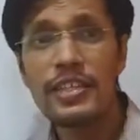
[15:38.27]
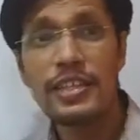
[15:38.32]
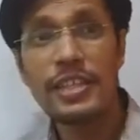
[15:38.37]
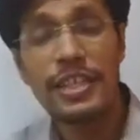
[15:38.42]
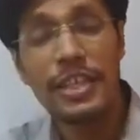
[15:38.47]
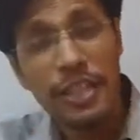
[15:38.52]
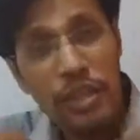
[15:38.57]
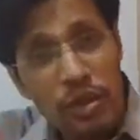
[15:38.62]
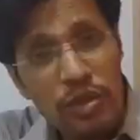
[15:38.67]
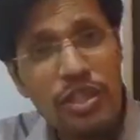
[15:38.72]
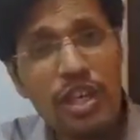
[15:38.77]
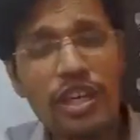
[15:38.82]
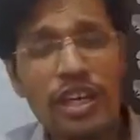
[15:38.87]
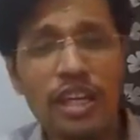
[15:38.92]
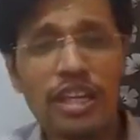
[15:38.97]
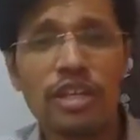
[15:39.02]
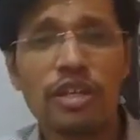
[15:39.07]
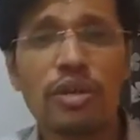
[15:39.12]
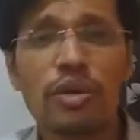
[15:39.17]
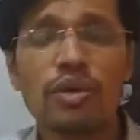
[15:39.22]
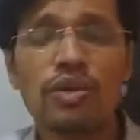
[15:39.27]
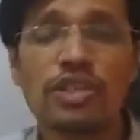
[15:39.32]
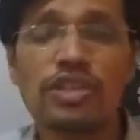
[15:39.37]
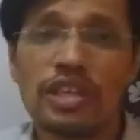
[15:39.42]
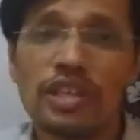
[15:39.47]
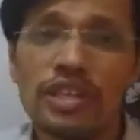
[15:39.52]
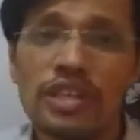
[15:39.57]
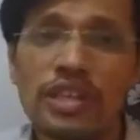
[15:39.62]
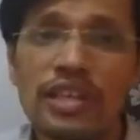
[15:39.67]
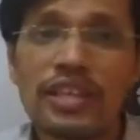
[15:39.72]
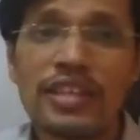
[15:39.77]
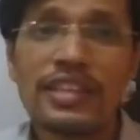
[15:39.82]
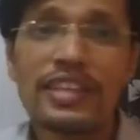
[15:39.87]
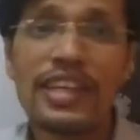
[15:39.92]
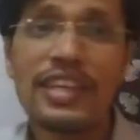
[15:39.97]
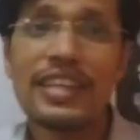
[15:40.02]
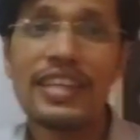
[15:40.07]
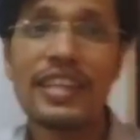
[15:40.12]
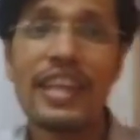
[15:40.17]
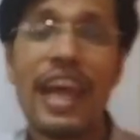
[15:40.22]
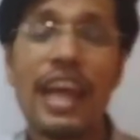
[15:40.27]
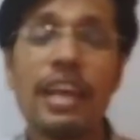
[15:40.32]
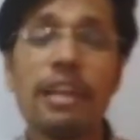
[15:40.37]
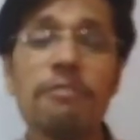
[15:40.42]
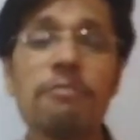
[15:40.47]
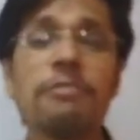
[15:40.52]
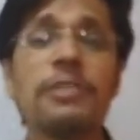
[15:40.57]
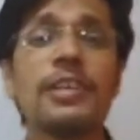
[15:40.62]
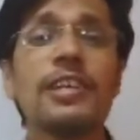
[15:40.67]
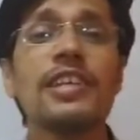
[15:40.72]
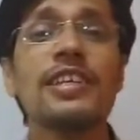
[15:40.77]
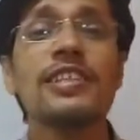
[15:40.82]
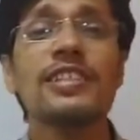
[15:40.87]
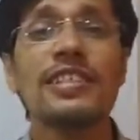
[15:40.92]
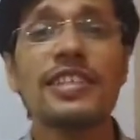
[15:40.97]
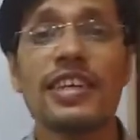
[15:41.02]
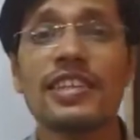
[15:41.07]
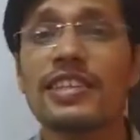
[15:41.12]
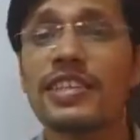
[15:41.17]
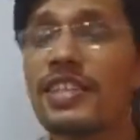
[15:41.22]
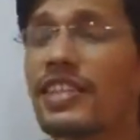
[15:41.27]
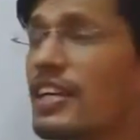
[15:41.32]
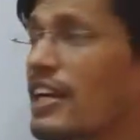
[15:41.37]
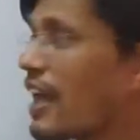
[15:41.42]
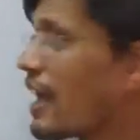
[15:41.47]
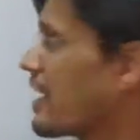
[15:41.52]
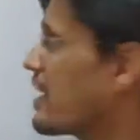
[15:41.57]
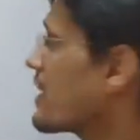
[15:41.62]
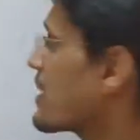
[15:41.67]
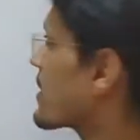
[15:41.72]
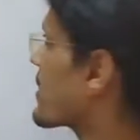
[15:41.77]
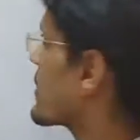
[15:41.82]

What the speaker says: drew the conclusion that elephant is nothing like